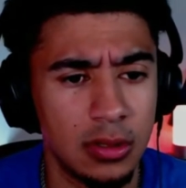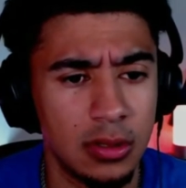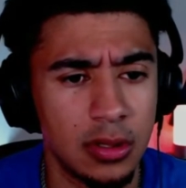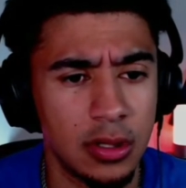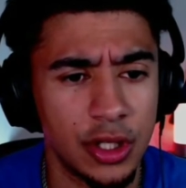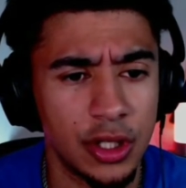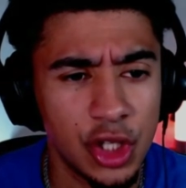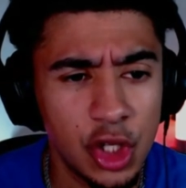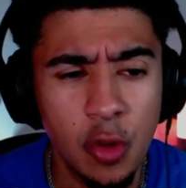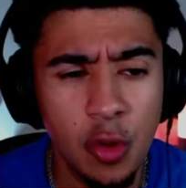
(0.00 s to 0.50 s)

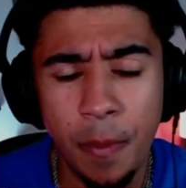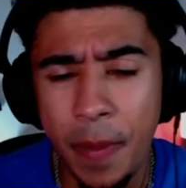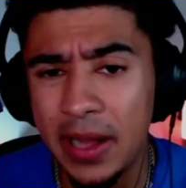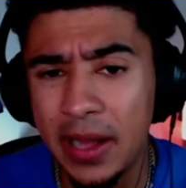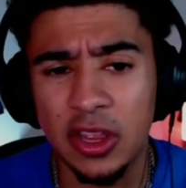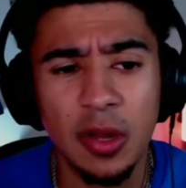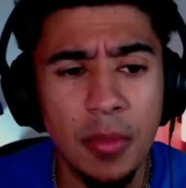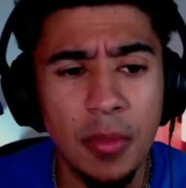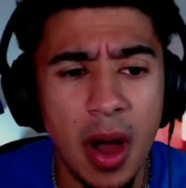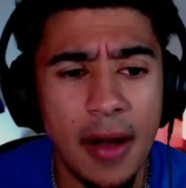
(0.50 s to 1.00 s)
You picked
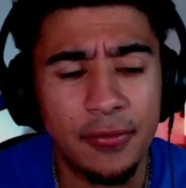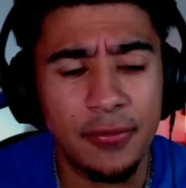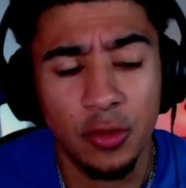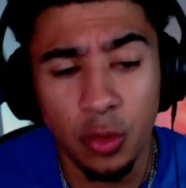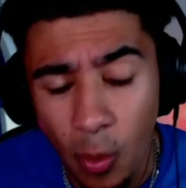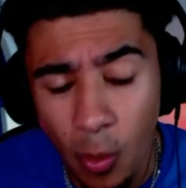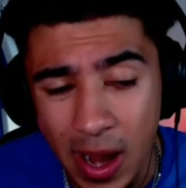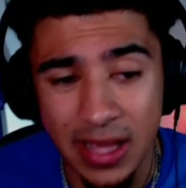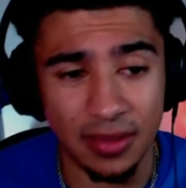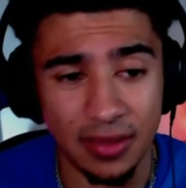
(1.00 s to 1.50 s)
them off
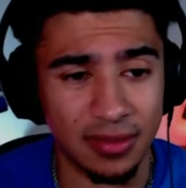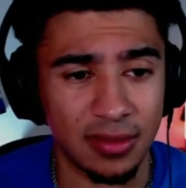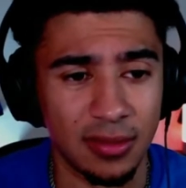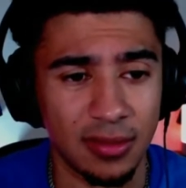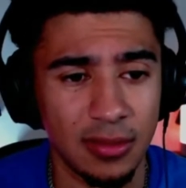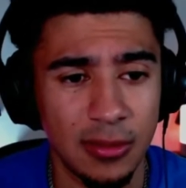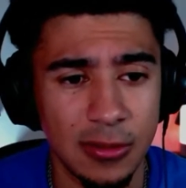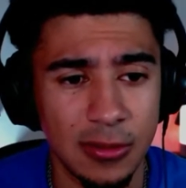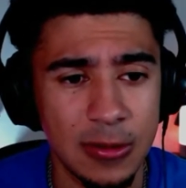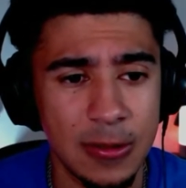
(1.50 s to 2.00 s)
twice,
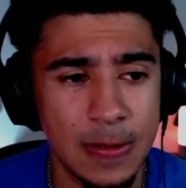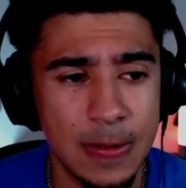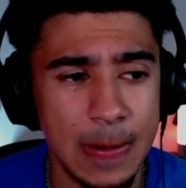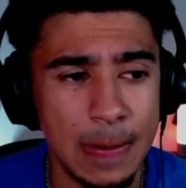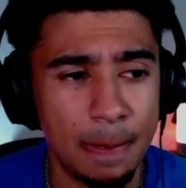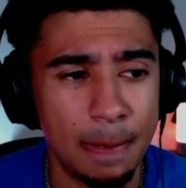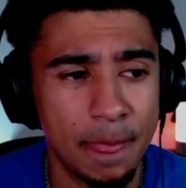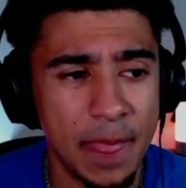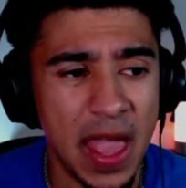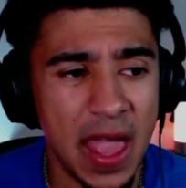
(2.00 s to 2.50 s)

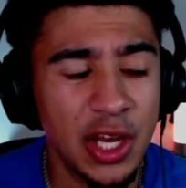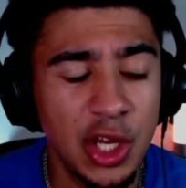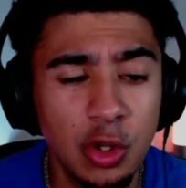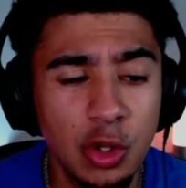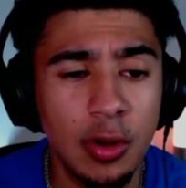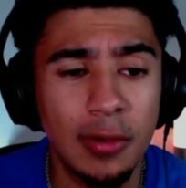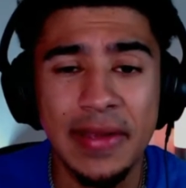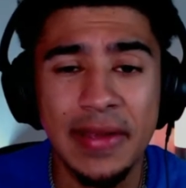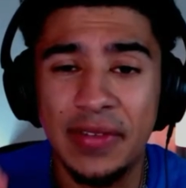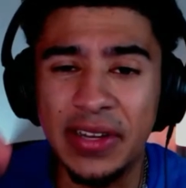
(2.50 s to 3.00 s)
and you don't
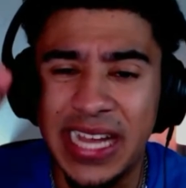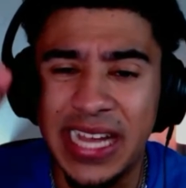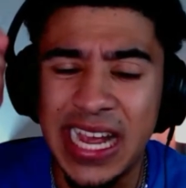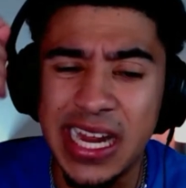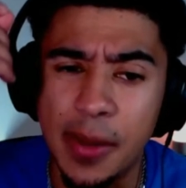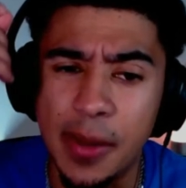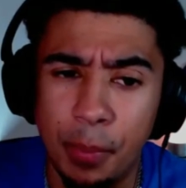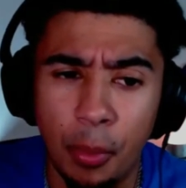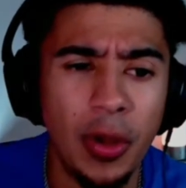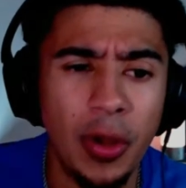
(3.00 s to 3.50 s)
even gain a
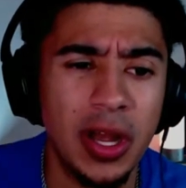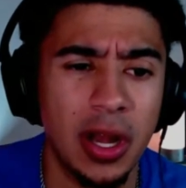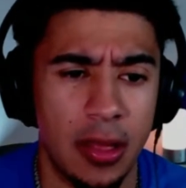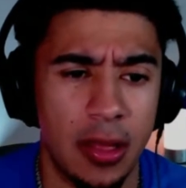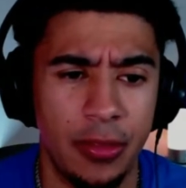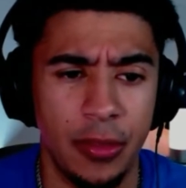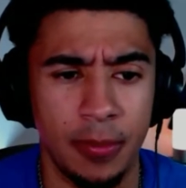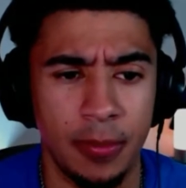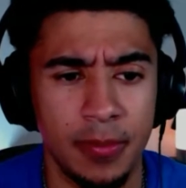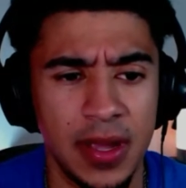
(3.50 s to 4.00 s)
point on
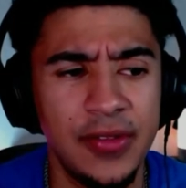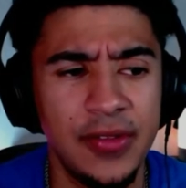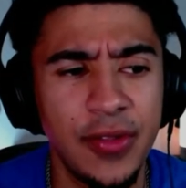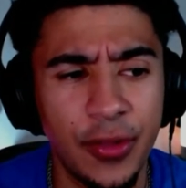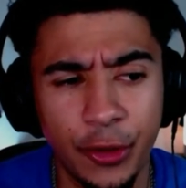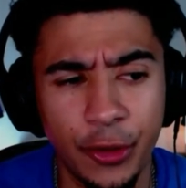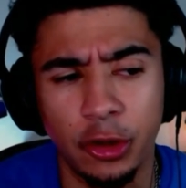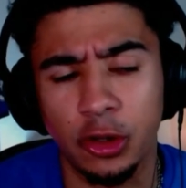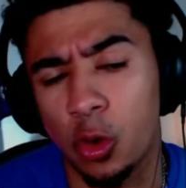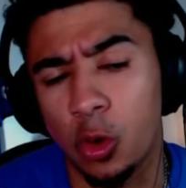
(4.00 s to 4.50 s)
them in the
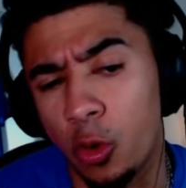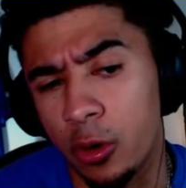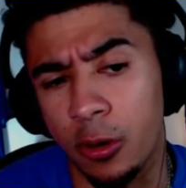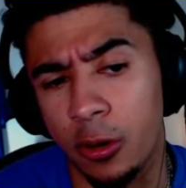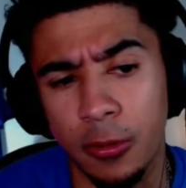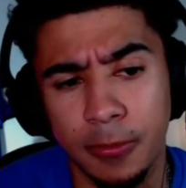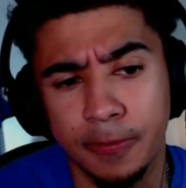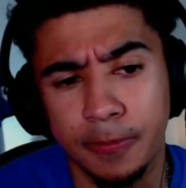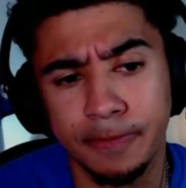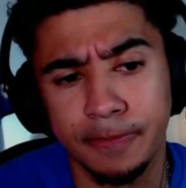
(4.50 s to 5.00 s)
3rd quarter.
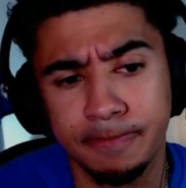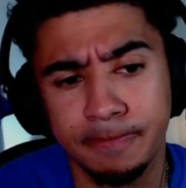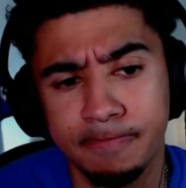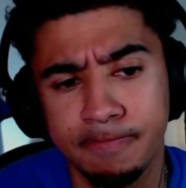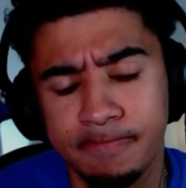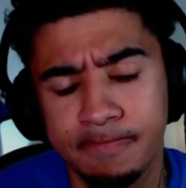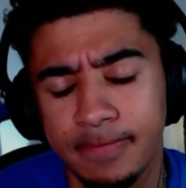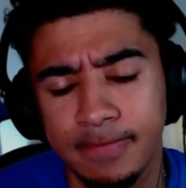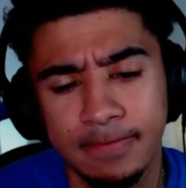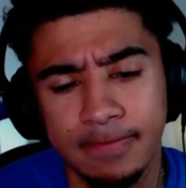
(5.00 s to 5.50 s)

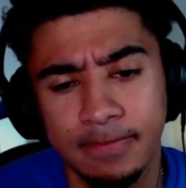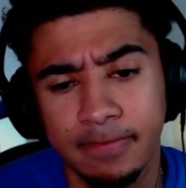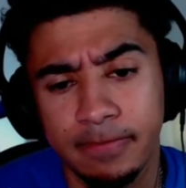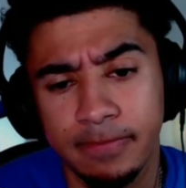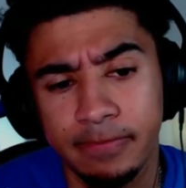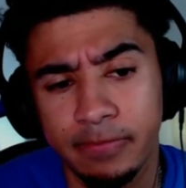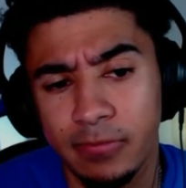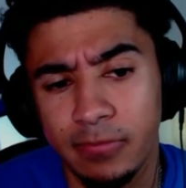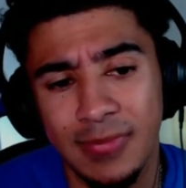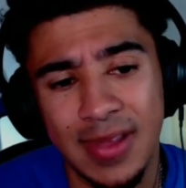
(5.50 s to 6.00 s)

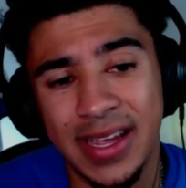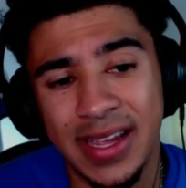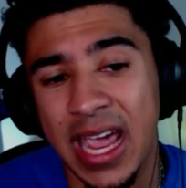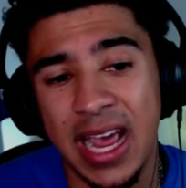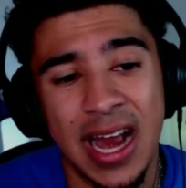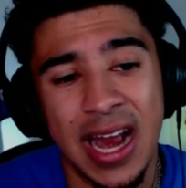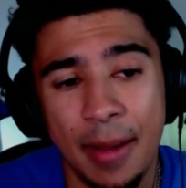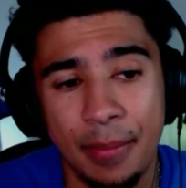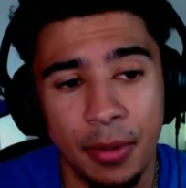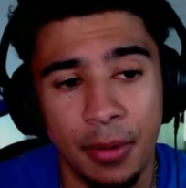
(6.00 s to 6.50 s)
That can't
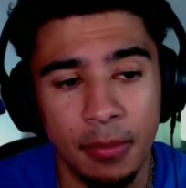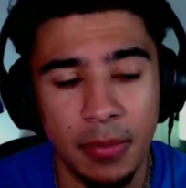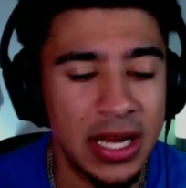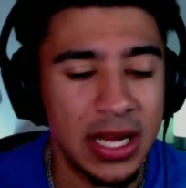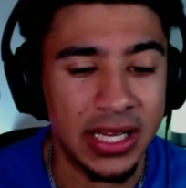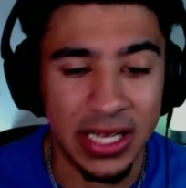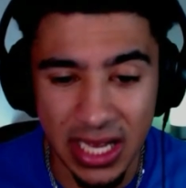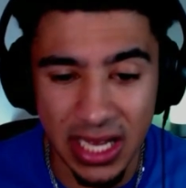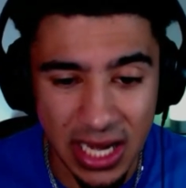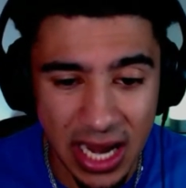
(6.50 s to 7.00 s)
happen. It
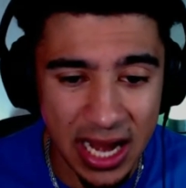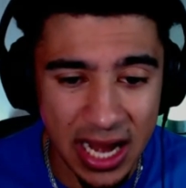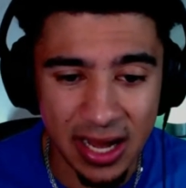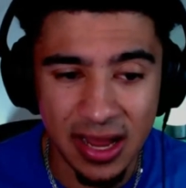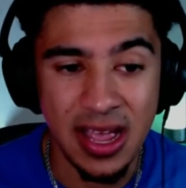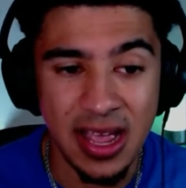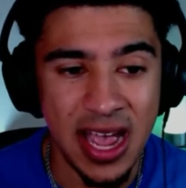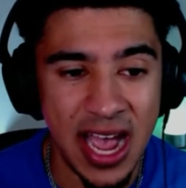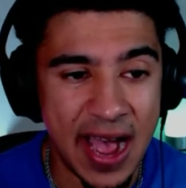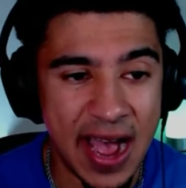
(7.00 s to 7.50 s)
cannot
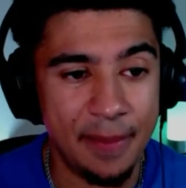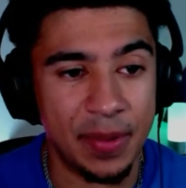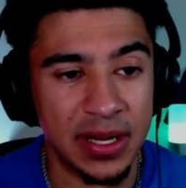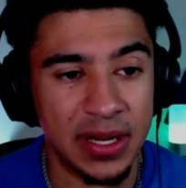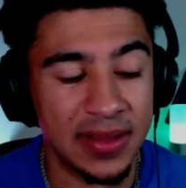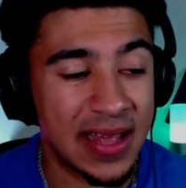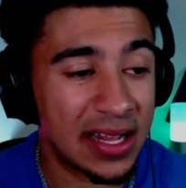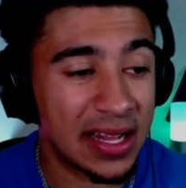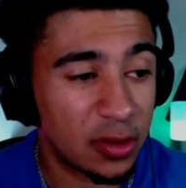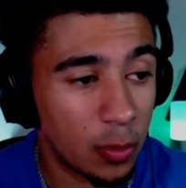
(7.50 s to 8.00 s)
happen. And
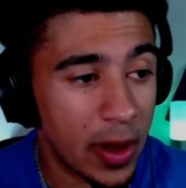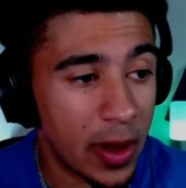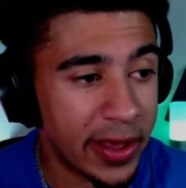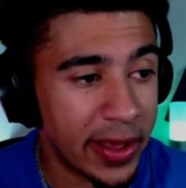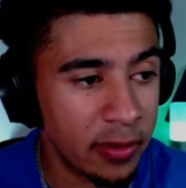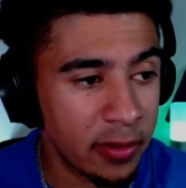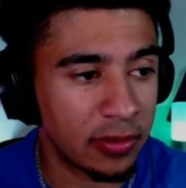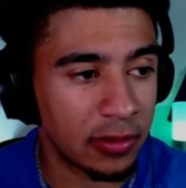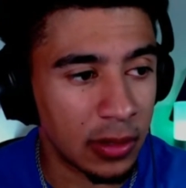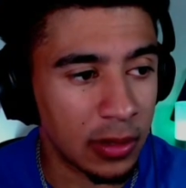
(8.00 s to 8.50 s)
that's why
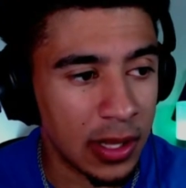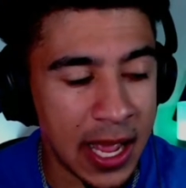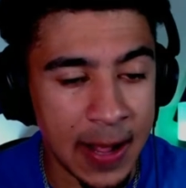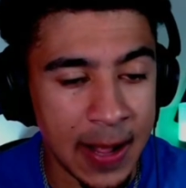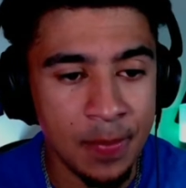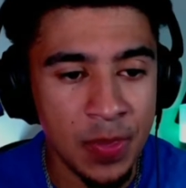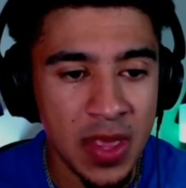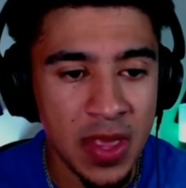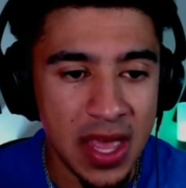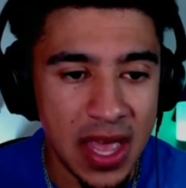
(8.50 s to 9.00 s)
UCLA
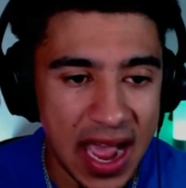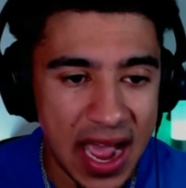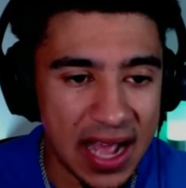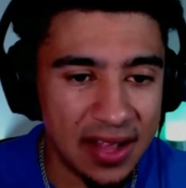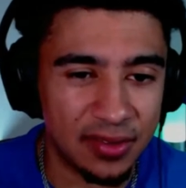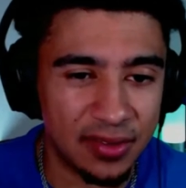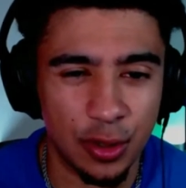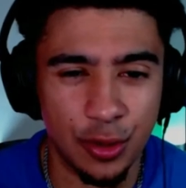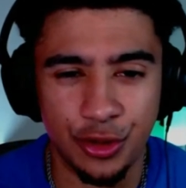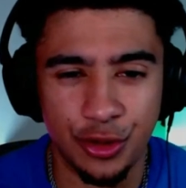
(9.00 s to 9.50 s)
has
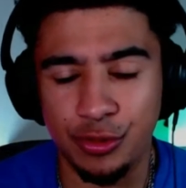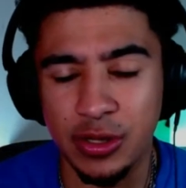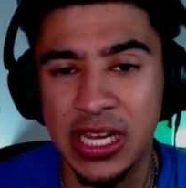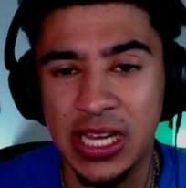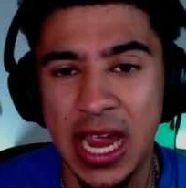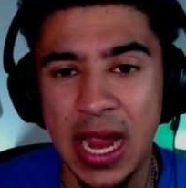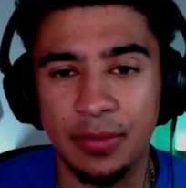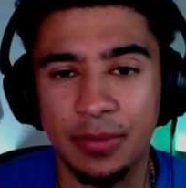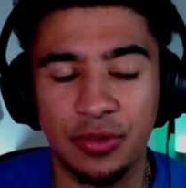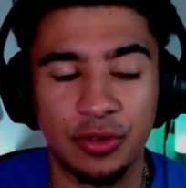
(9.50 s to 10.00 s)
their
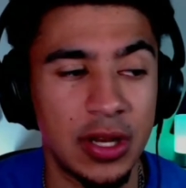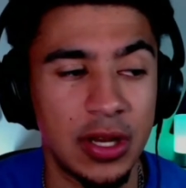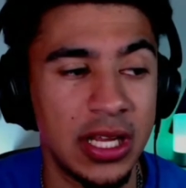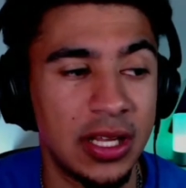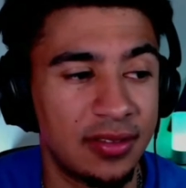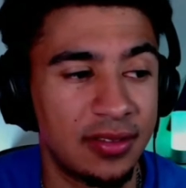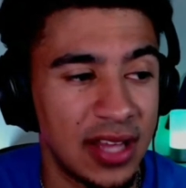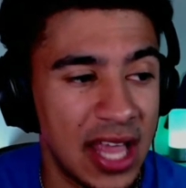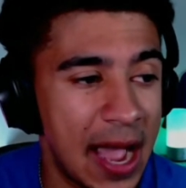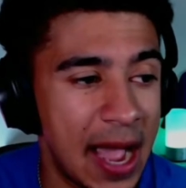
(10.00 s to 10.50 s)
3-game streak
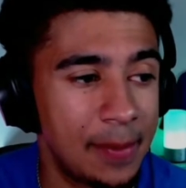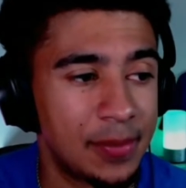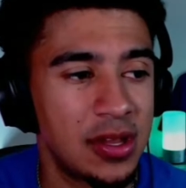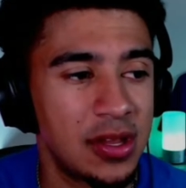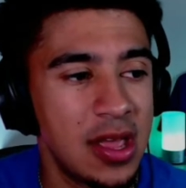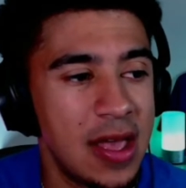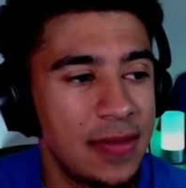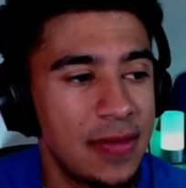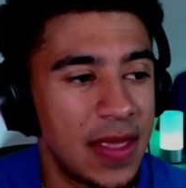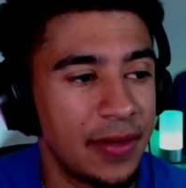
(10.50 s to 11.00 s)
snapped.
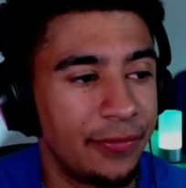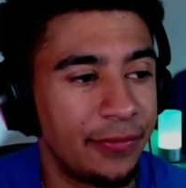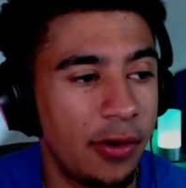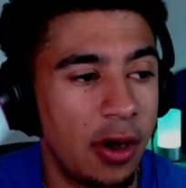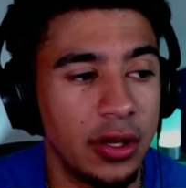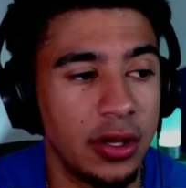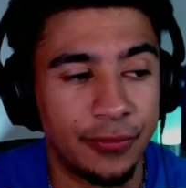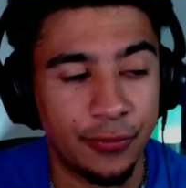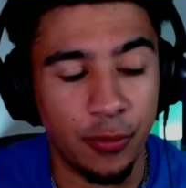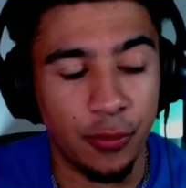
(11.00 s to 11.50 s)
They fall to
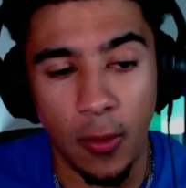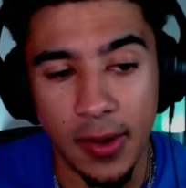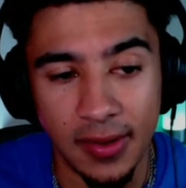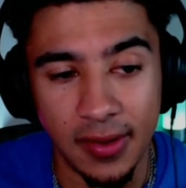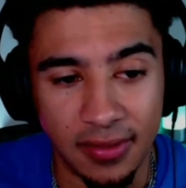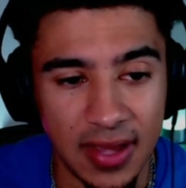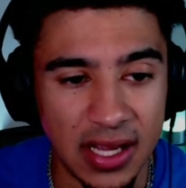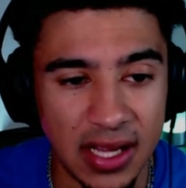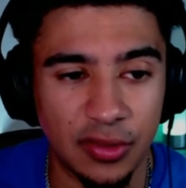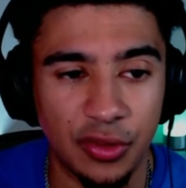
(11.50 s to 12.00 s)

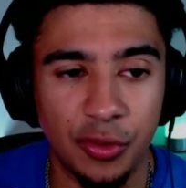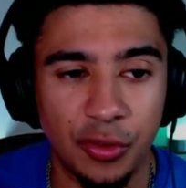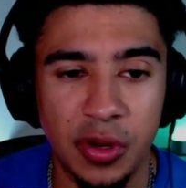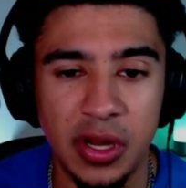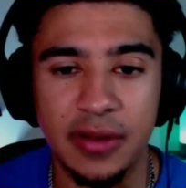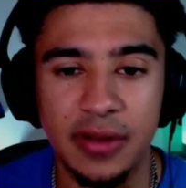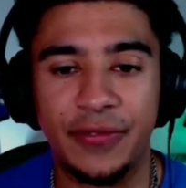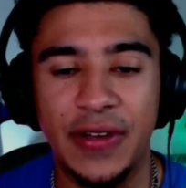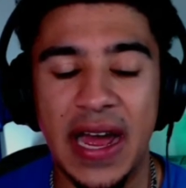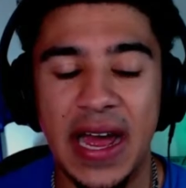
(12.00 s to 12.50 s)
4-6,
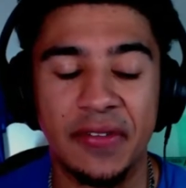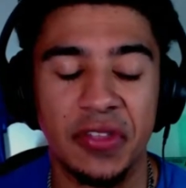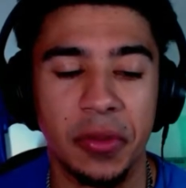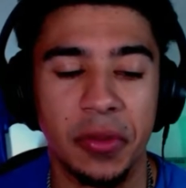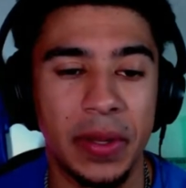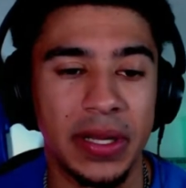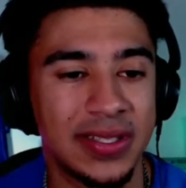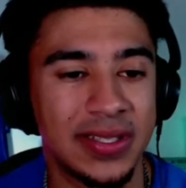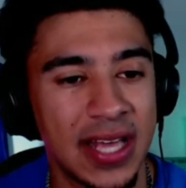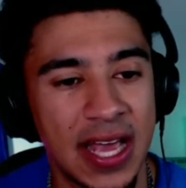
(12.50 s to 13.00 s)
3-5 in the
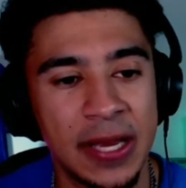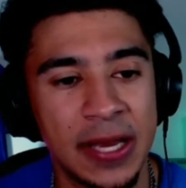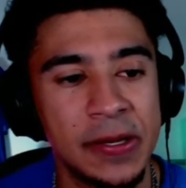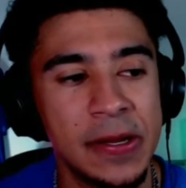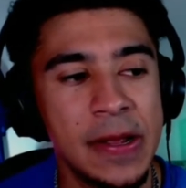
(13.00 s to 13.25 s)
Big Ten.